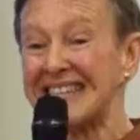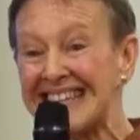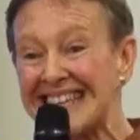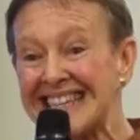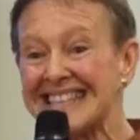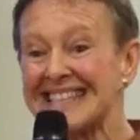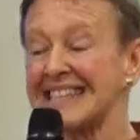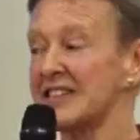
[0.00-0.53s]

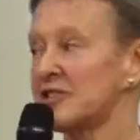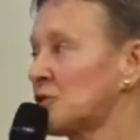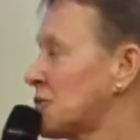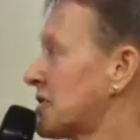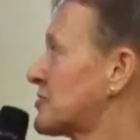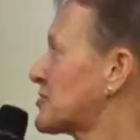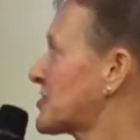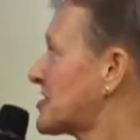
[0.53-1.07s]
easy to
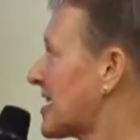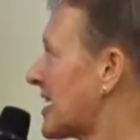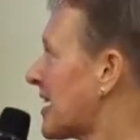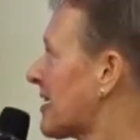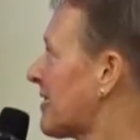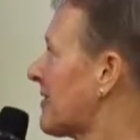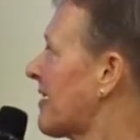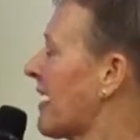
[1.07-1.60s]

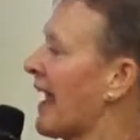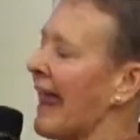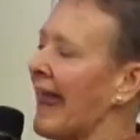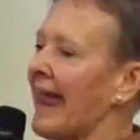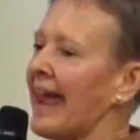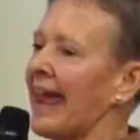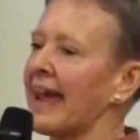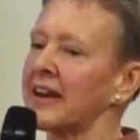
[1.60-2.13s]
understand.
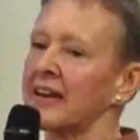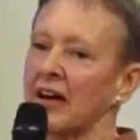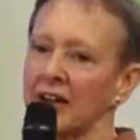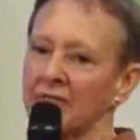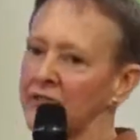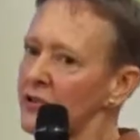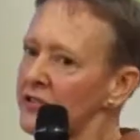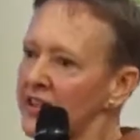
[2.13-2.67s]
And
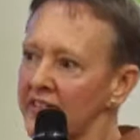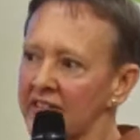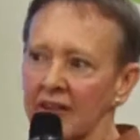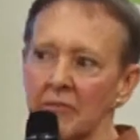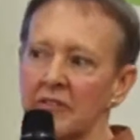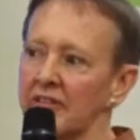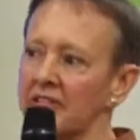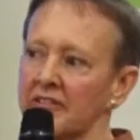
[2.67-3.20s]
I've looked at
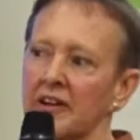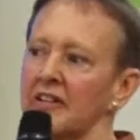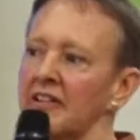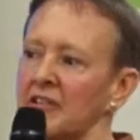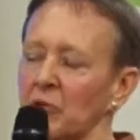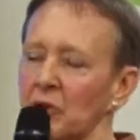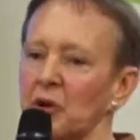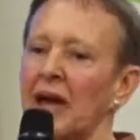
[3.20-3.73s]
some of the
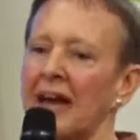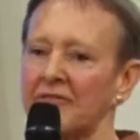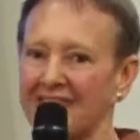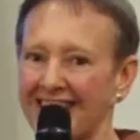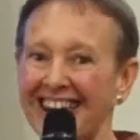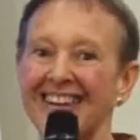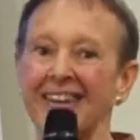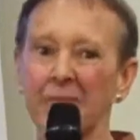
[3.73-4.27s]
studies where you have
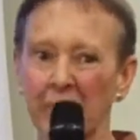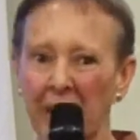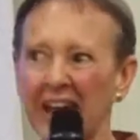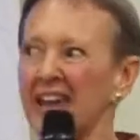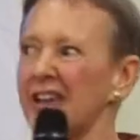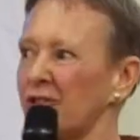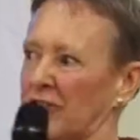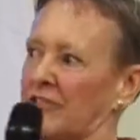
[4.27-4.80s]
10
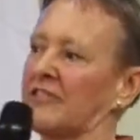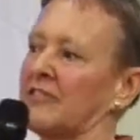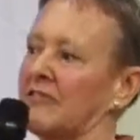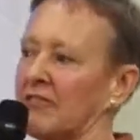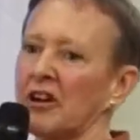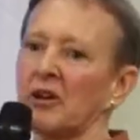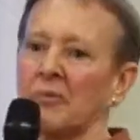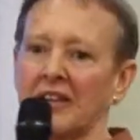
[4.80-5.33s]
pages of
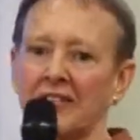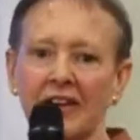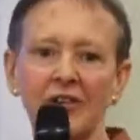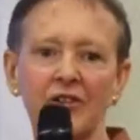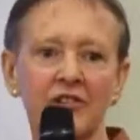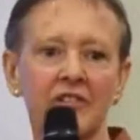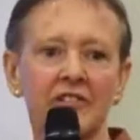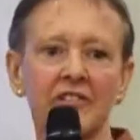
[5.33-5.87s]

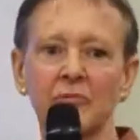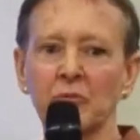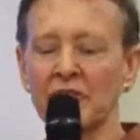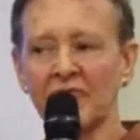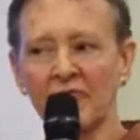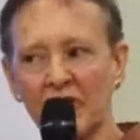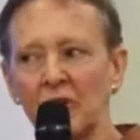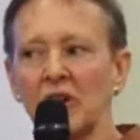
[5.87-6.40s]
recommendations with
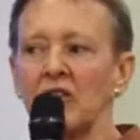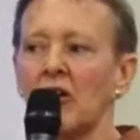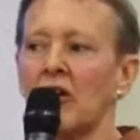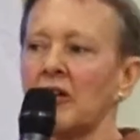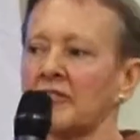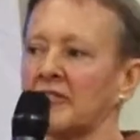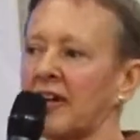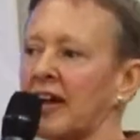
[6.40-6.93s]
very
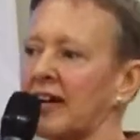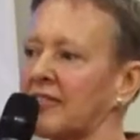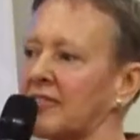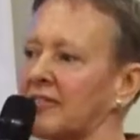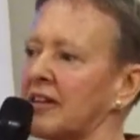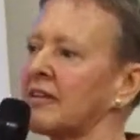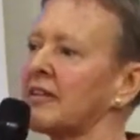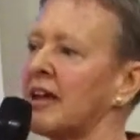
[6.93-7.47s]
long
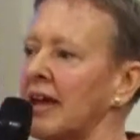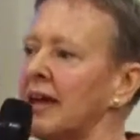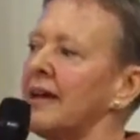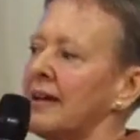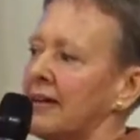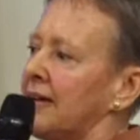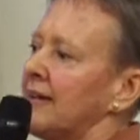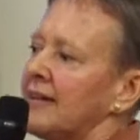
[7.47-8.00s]
text, and
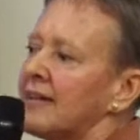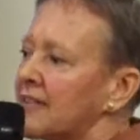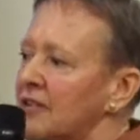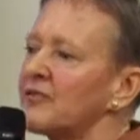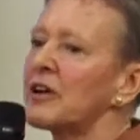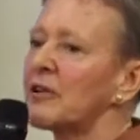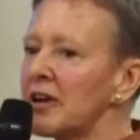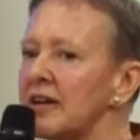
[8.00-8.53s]
it's
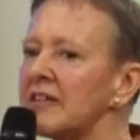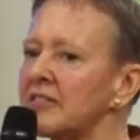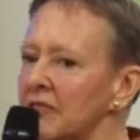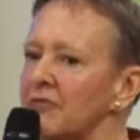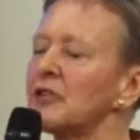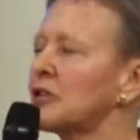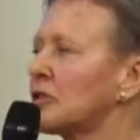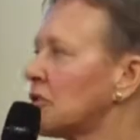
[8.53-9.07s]
very
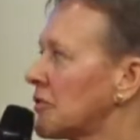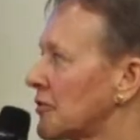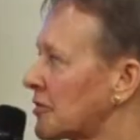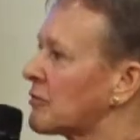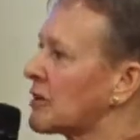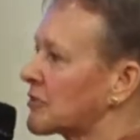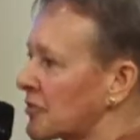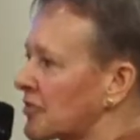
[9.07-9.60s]
difficult
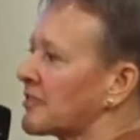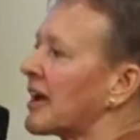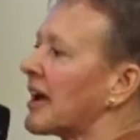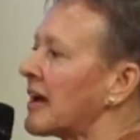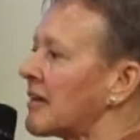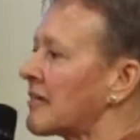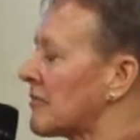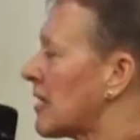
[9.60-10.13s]
to
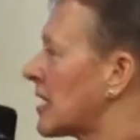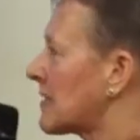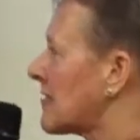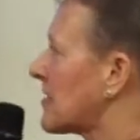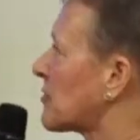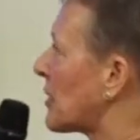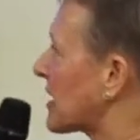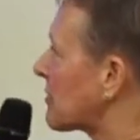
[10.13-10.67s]
understand a lot of
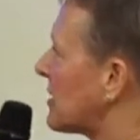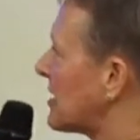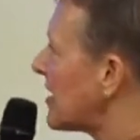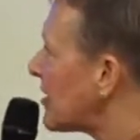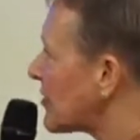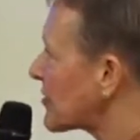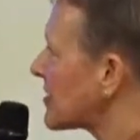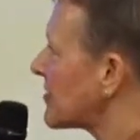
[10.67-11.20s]
these
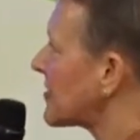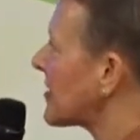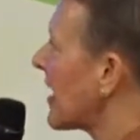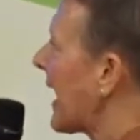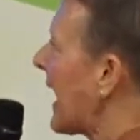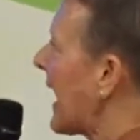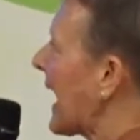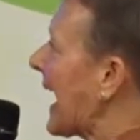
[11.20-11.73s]
recommendations.
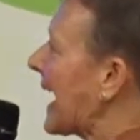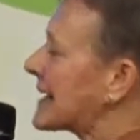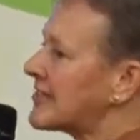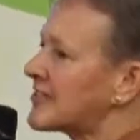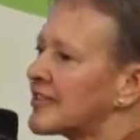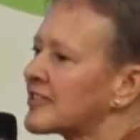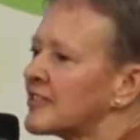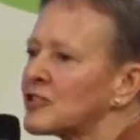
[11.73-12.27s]
And a
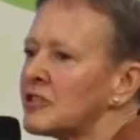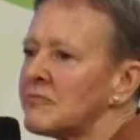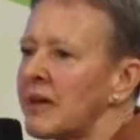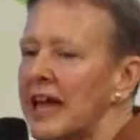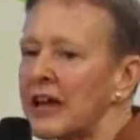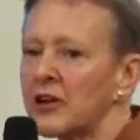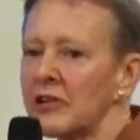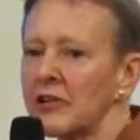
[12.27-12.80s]
decision
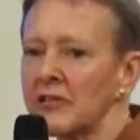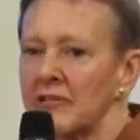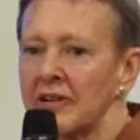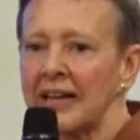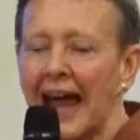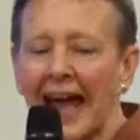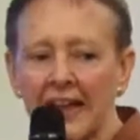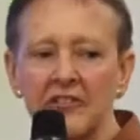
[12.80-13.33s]
maker,
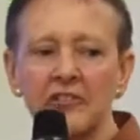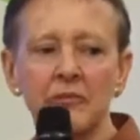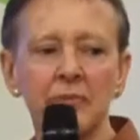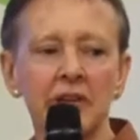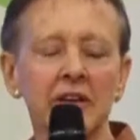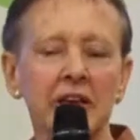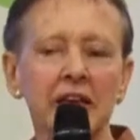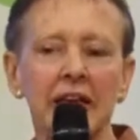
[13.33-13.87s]
it has to
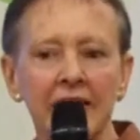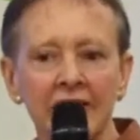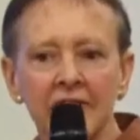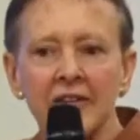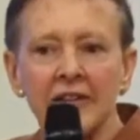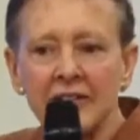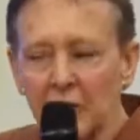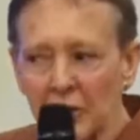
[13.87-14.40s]
be
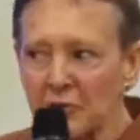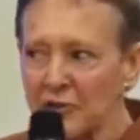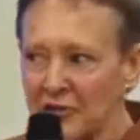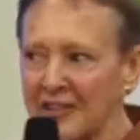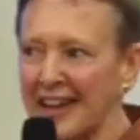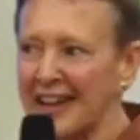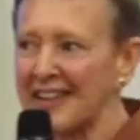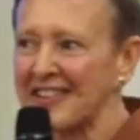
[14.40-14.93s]
easy to
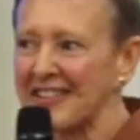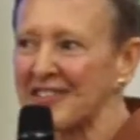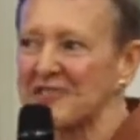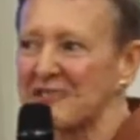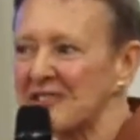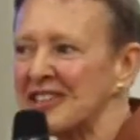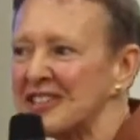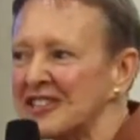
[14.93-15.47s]
understand and
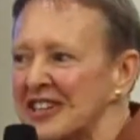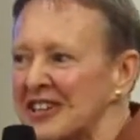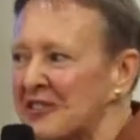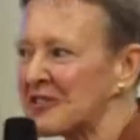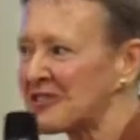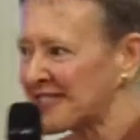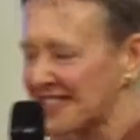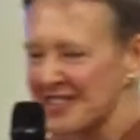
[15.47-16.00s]
strategic,
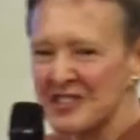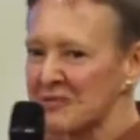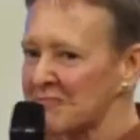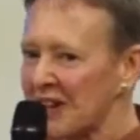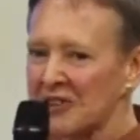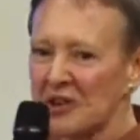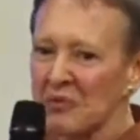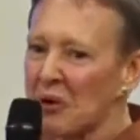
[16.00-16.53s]
or a decision
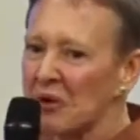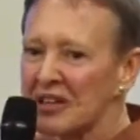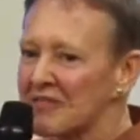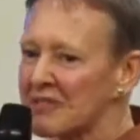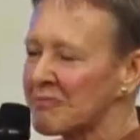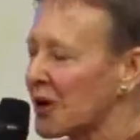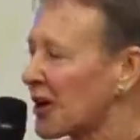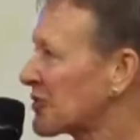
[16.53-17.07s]
maker won't
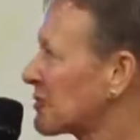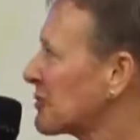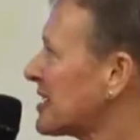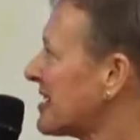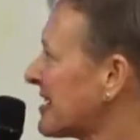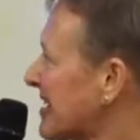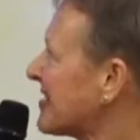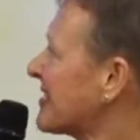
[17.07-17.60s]
even bother
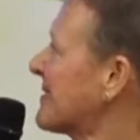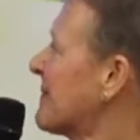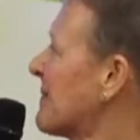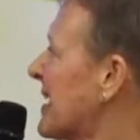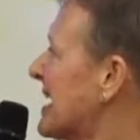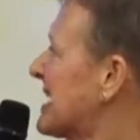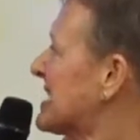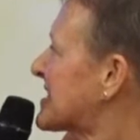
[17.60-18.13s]
reading it.
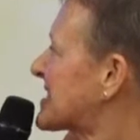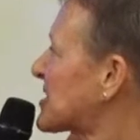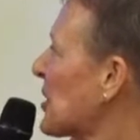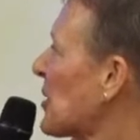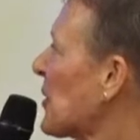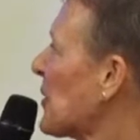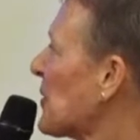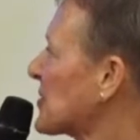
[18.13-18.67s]

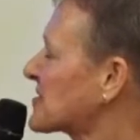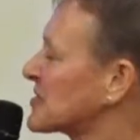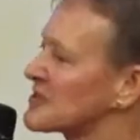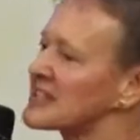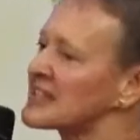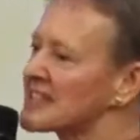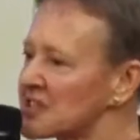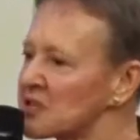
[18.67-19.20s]
So
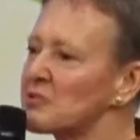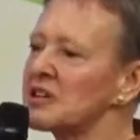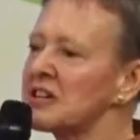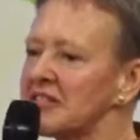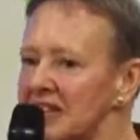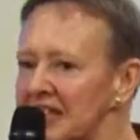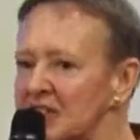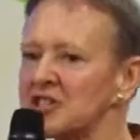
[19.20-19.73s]
this is a
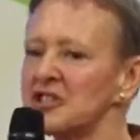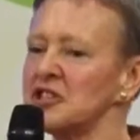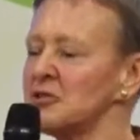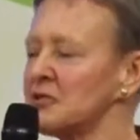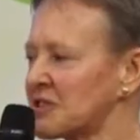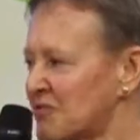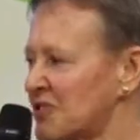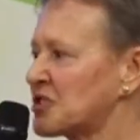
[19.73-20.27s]
real issue,
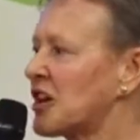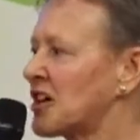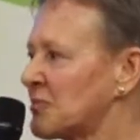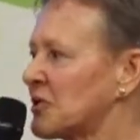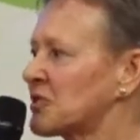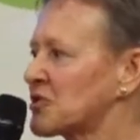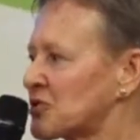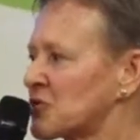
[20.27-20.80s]
and if we talk
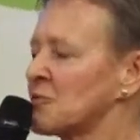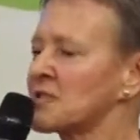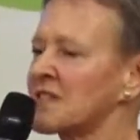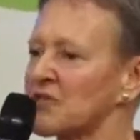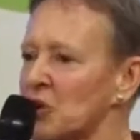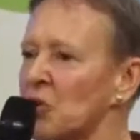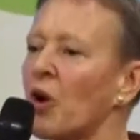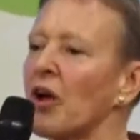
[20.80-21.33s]
about the terms of
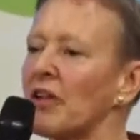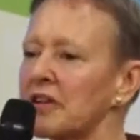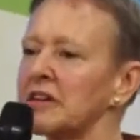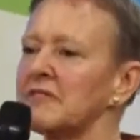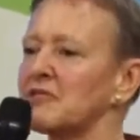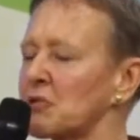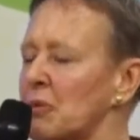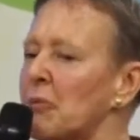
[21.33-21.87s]
the quality
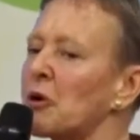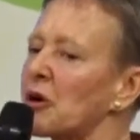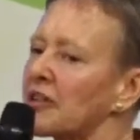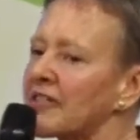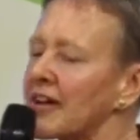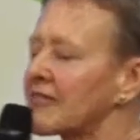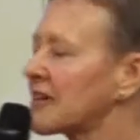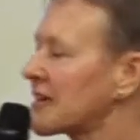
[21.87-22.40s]
of the reports,
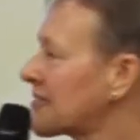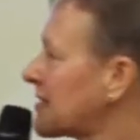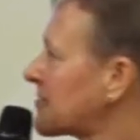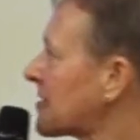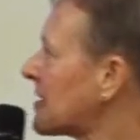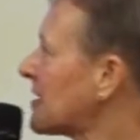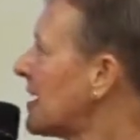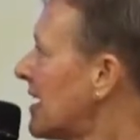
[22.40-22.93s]
I think that